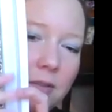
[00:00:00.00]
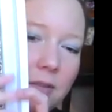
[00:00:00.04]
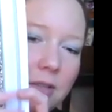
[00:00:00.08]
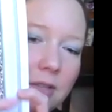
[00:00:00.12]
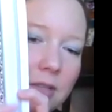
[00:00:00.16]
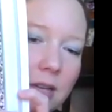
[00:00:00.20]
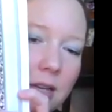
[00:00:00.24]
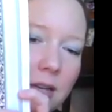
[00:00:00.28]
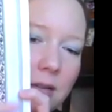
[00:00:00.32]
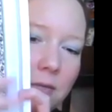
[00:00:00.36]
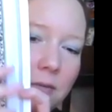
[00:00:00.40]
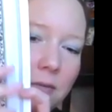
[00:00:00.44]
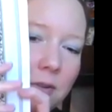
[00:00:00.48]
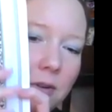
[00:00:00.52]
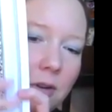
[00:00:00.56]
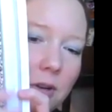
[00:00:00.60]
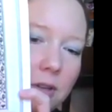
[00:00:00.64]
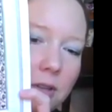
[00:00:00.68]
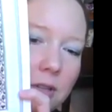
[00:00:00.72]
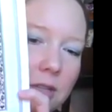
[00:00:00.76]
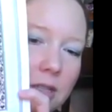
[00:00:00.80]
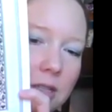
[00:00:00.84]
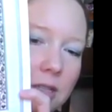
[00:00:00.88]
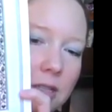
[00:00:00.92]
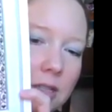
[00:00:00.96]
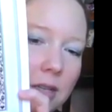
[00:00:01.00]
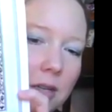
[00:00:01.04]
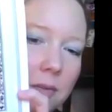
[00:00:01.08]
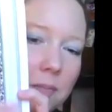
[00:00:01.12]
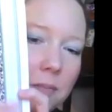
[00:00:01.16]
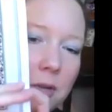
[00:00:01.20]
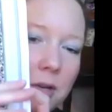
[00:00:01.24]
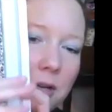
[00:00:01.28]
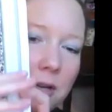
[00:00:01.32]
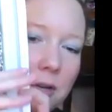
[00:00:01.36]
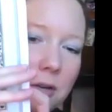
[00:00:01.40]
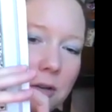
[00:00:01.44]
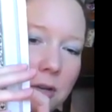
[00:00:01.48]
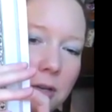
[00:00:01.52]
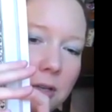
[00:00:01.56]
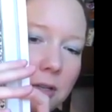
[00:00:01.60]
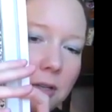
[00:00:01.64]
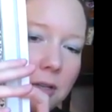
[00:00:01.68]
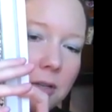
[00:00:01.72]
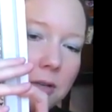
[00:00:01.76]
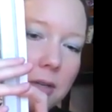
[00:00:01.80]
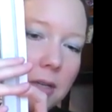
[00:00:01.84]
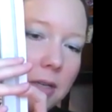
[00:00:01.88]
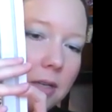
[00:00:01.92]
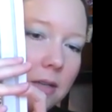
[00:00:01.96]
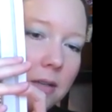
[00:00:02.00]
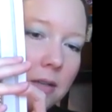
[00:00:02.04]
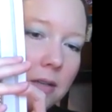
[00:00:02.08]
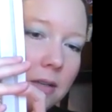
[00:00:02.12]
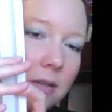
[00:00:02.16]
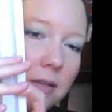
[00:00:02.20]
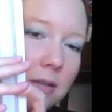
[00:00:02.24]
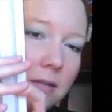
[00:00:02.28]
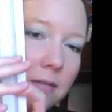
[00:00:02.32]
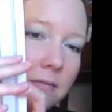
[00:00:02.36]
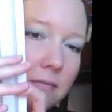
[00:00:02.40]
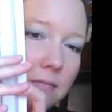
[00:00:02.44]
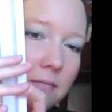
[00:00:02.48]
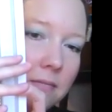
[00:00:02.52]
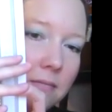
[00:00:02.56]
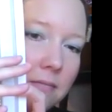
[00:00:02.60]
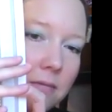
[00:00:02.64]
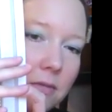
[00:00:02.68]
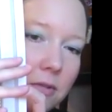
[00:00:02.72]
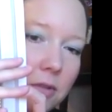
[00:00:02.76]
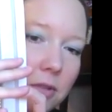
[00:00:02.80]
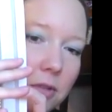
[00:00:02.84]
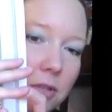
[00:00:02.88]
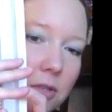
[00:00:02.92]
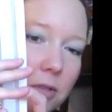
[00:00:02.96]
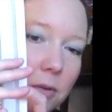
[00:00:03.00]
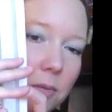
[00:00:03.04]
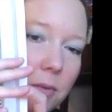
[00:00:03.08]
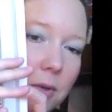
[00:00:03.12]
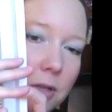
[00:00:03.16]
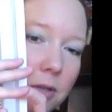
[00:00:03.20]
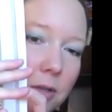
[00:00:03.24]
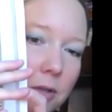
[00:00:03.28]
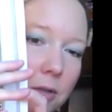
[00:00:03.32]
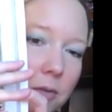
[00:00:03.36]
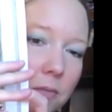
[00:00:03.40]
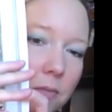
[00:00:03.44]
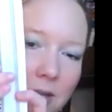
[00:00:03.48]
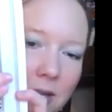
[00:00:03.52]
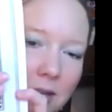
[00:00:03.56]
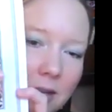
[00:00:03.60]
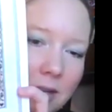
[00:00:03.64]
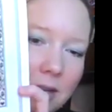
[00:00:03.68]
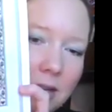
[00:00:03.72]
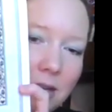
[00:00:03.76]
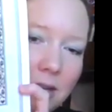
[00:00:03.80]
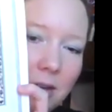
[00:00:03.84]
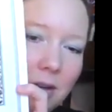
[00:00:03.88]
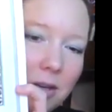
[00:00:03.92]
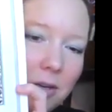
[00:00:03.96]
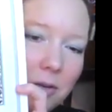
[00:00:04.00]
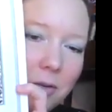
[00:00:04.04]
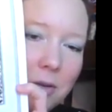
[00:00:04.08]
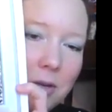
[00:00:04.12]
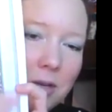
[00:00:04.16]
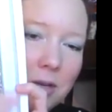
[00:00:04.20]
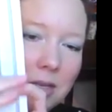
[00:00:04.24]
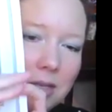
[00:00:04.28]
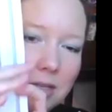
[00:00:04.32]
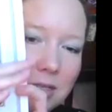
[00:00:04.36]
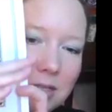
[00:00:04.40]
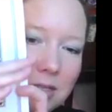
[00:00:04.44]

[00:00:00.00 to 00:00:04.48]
the time for all this. I'm not going to do it. Just don't want to. It's not, you know, I don't need to